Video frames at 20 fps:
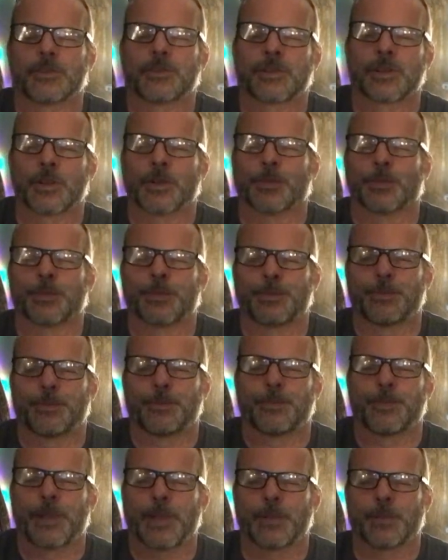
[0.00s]
to the
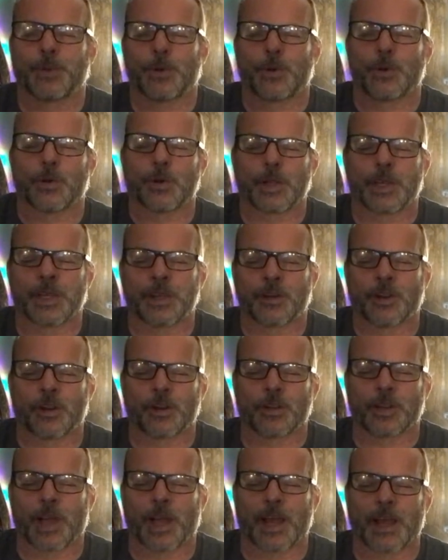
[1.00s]
people in
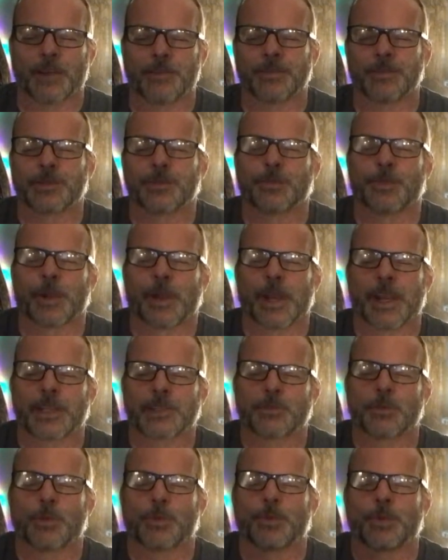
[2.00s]
our lives, but
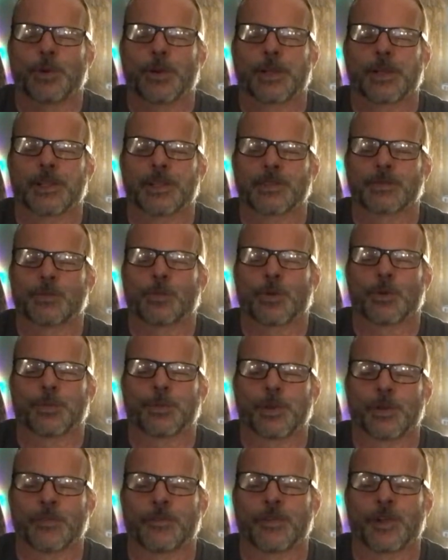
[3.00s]
as we're putting this more
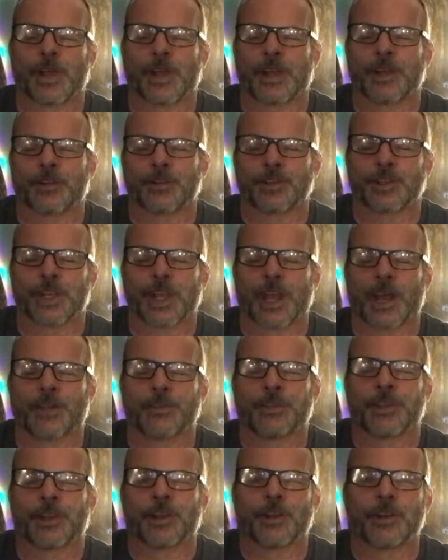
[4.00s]
beautiful energy
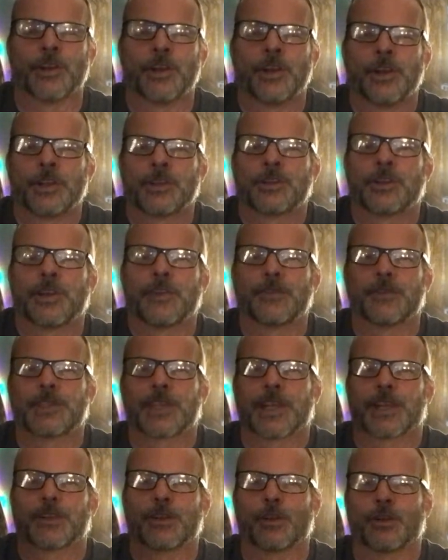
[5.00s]
out there, to even
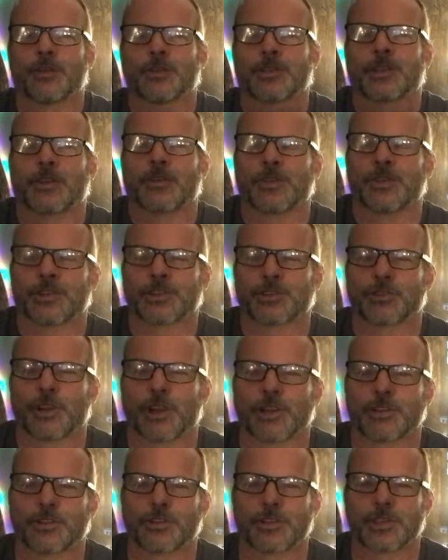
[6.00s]
take notice of the
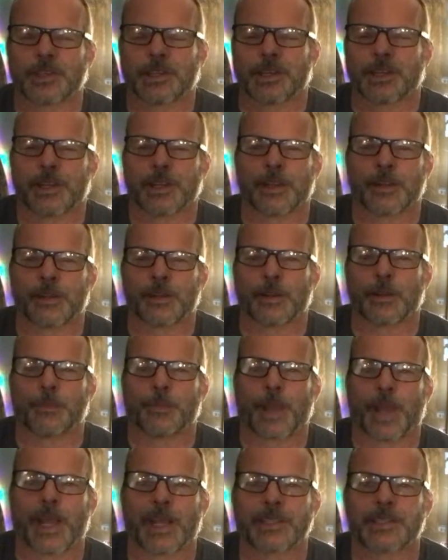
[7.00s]
strangers in
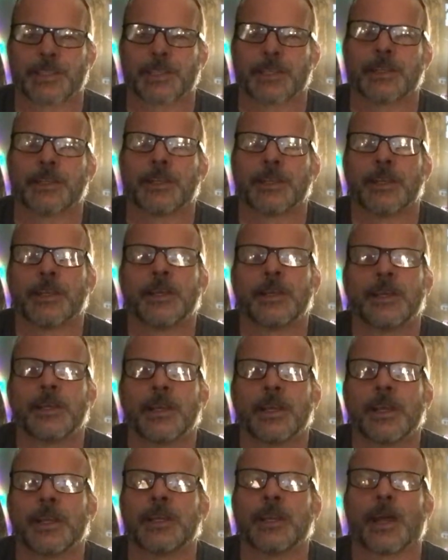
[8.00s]
passing
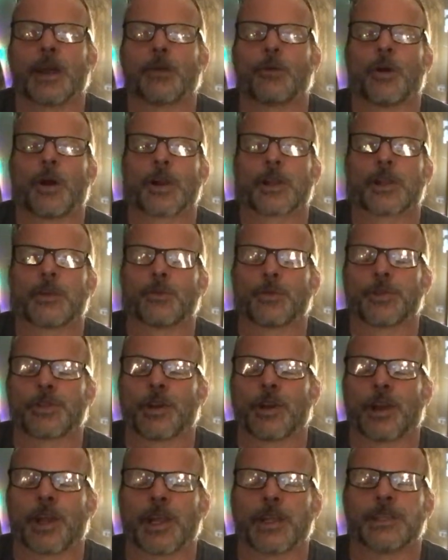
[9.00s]
and not walking with
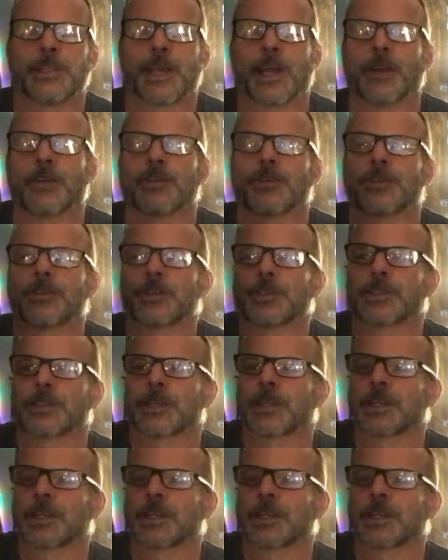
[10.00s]
our head down and just